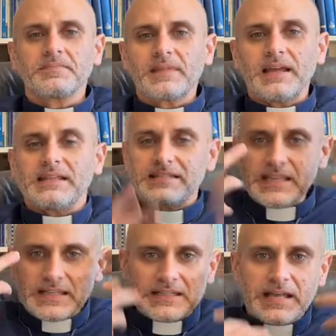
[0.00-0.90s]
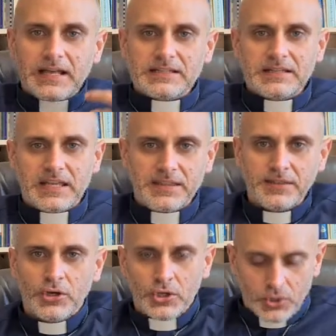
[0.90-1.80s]
And it's hidden underneath
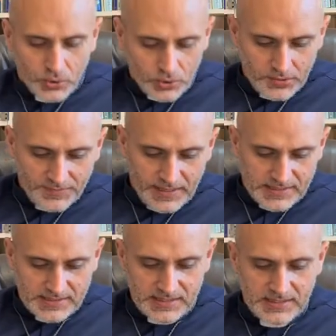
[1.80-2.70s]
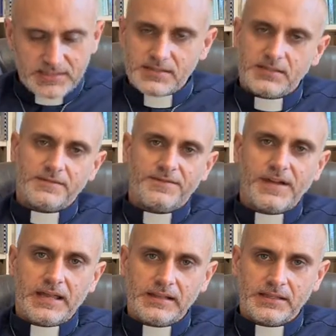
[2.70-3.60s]
all of our sins and
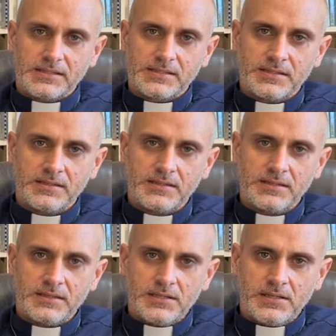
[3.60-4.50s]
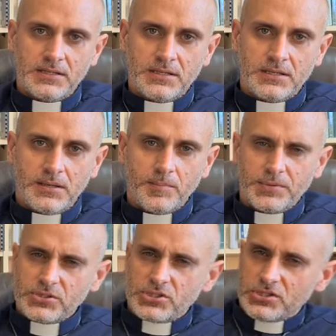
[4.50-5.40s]
failings.
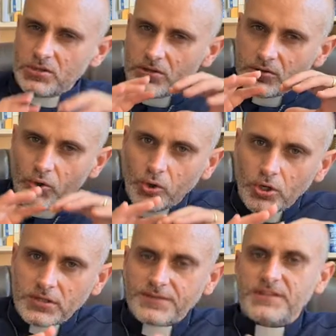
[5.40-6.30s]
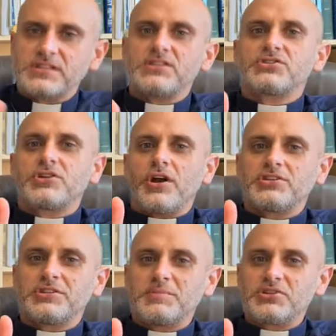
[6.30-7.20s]
But soon all of this is going
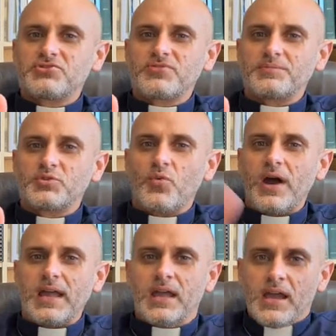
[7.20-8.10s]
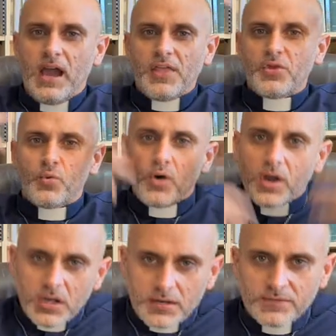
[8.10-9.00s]
to be stripped away and the
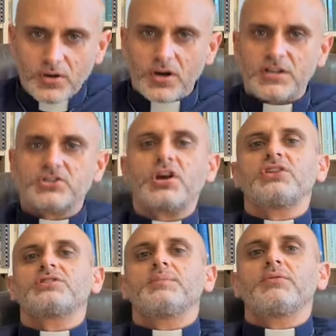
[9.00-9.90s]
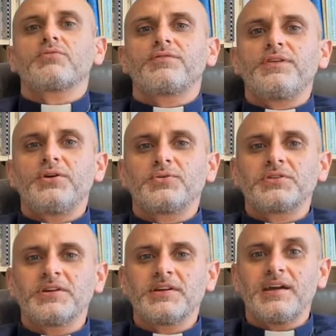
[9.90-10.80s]
work of God is going to be revealed.
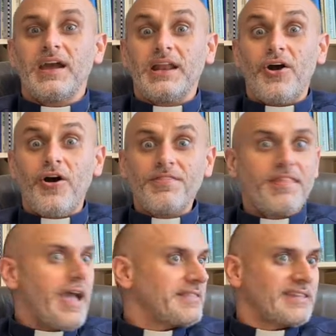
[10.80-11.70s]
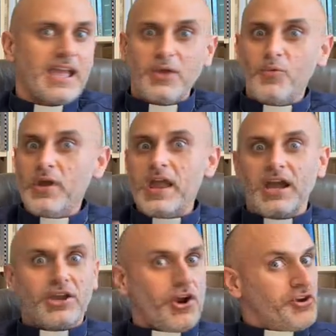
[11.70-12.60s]
And on that day, we are
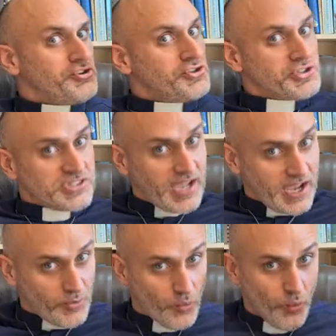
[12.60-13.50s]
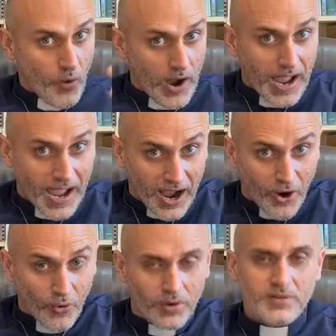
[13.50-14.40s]
going to say, wow.